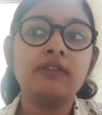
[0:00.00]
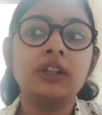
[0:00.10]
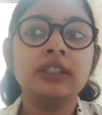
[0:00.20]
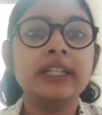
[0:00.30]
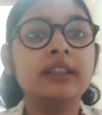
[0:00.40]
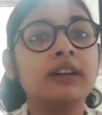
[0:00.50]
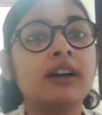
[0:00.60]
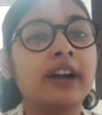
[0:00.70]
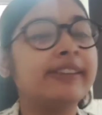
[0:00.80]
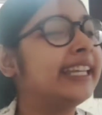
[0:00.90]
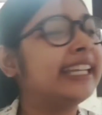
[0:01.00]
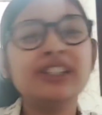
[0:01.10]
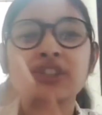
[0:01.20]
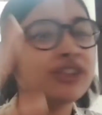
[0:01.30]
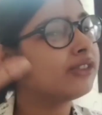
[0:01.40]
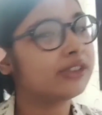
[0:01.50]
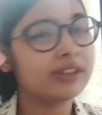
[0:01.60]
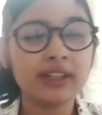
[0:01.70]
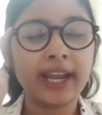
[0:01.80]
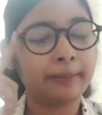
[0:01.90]
I have learned it the hard way. English
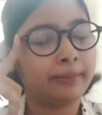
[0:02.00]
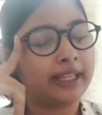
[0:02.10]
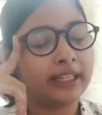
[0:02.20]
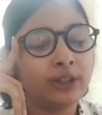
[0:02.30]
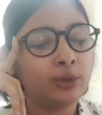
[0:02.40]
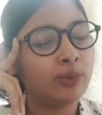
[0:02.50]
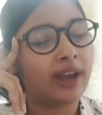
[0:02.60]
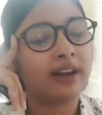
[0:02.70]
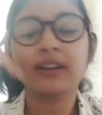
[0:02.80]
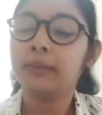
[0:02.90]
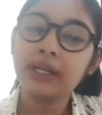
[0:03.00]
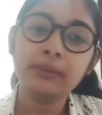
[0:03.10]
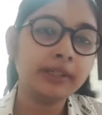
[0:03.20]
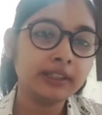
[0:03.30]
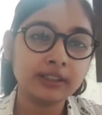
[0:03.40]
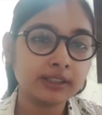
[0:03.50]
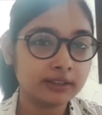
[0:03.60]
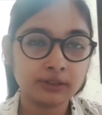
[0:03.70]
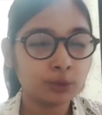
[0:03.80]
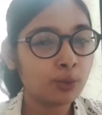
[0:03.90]
is really, I'm telling you, yaar, kabhi kabhi it
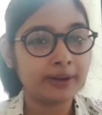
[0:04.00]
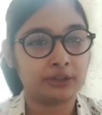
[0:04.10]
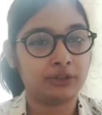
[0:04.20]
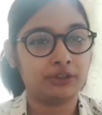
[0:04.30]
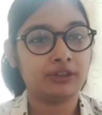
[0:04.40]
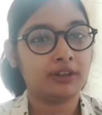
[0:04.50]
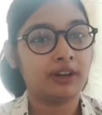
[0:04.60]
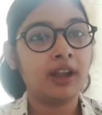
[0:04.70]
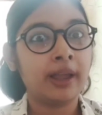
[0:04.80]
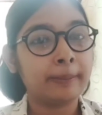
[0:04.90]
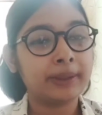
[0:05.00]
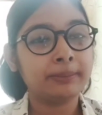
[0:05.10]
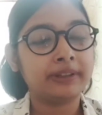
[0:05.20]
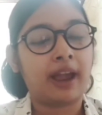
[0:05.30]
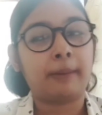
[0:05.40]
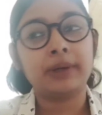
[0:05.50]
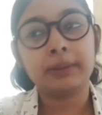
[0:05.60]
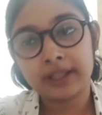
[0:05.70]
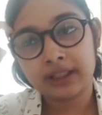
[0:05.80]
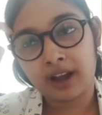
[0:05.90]
is too much. Matlab
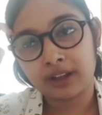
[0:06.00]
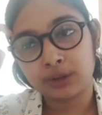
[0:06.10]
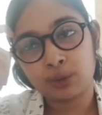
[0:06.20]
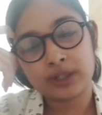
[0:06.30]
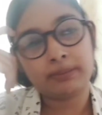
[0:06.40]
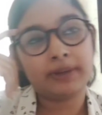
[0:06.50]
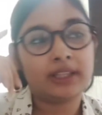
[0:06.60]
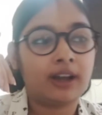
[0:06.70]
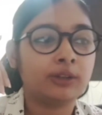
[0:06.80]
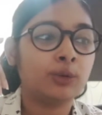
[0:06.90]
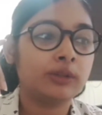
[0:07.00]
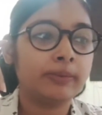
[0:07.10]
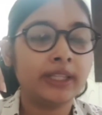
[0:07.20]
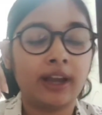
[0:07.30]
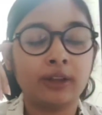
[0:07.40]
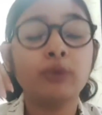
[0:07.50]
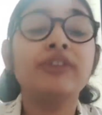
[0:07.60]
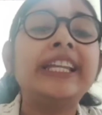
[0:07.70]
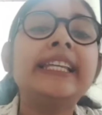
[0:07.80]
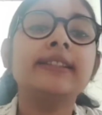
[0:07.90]
grammar pe dhyan do, is pe dhyan do, us pe dhyan
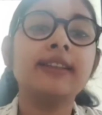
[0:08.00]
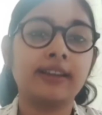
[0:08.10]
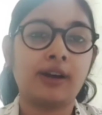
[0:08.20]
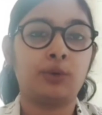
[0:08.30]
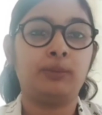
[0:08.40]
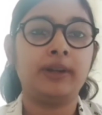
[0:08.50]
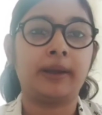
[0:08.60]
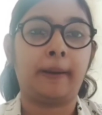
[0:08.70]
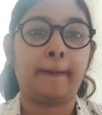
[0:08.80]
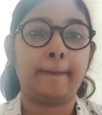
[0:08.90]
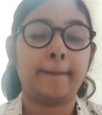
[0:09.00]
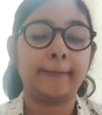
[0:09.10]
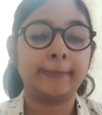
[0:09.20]
do. Feelings ka kya karu main?